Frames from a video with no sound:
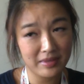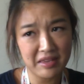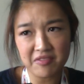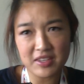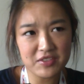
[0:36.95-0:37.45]

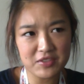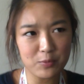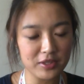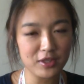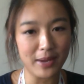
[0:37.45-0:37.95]
They've just
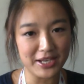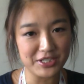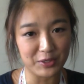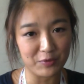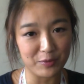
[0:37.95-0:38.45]
worked their magic
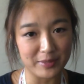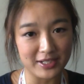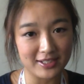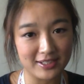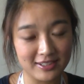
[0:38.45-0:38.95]
over me.
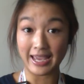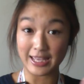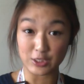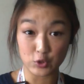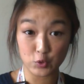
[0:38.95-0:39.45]

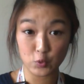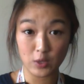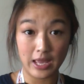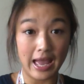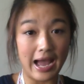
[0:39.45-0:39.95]
And two,
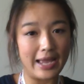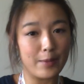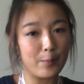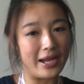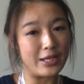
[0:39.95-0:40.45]
I am
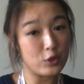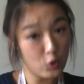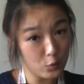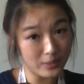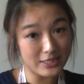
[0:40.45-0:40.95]
by no
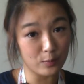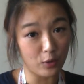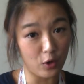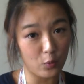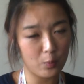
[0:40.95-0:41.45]
means a
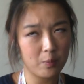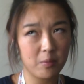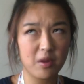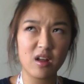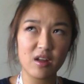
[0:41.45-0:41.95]
pro,
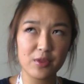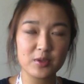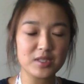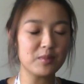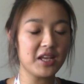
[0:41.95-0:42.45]
although
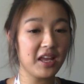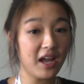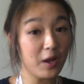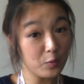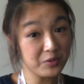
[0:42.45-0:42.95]
someday I
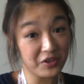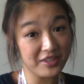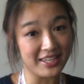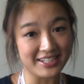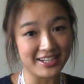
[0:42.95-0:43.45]
hope to earn that
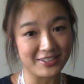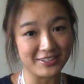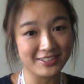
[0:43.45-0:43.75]
title.